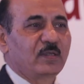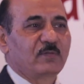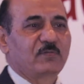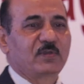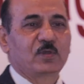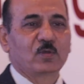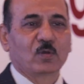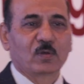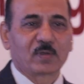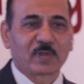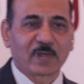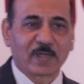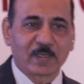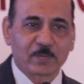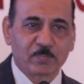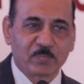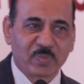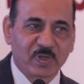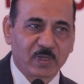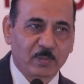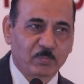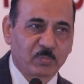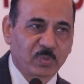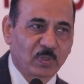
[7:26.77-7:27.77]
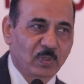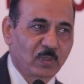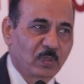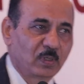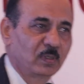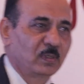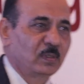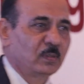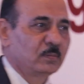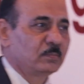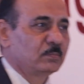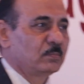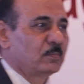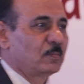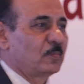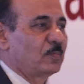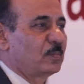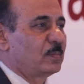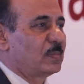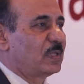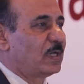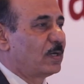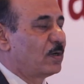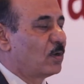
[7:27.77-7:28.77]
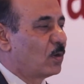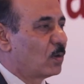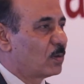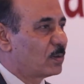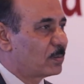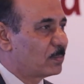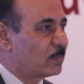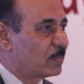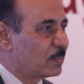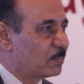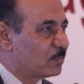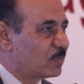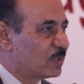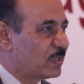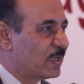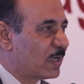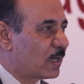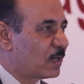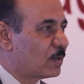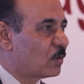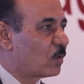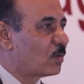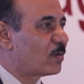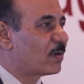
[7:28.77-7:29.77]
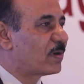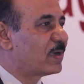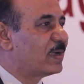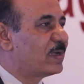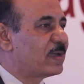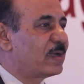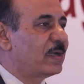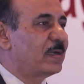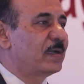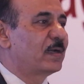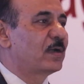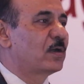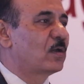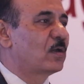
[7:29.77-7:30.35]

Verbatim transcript: we don't get people, they are not retained